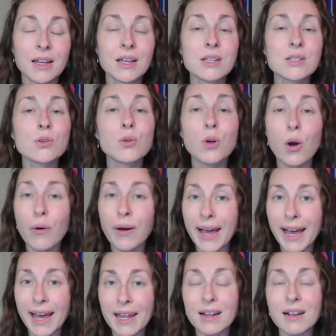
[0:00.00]
So go
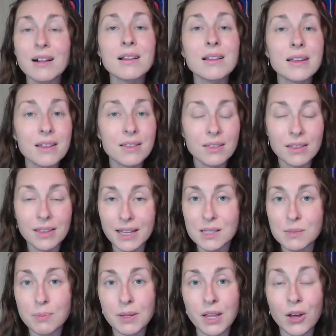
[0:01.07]
ahead, click the
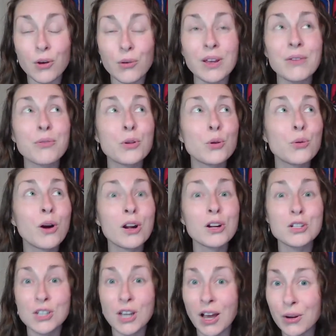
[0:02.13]
links below if you are
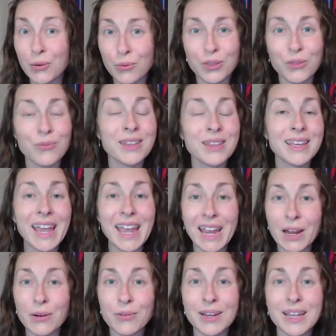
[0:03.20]
done with feeling
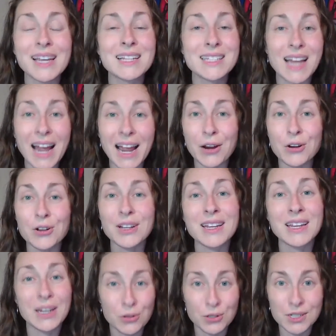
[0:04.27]
angry and tired and
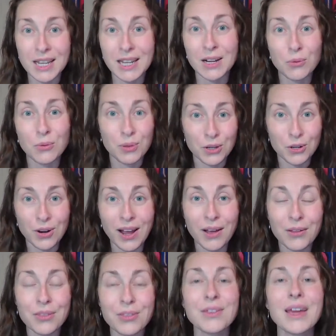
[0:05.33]
irritated with your
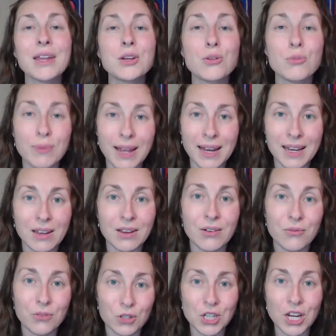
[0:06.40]
health and you're ready
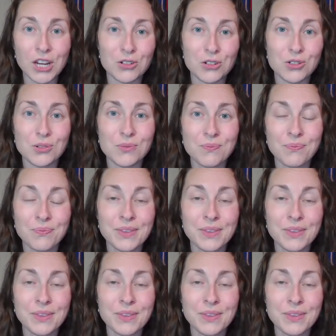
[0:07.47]
for change.